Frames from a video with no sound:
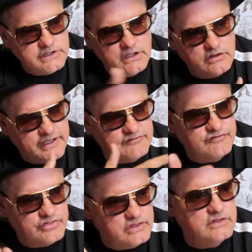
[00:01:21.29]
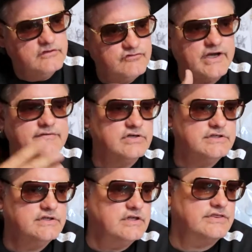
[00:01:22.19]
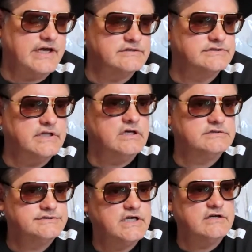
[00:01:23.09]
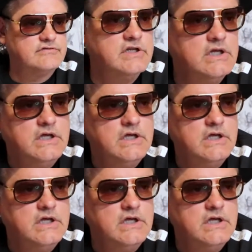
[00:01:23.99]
You know, that's $500 to $1,000 stuff.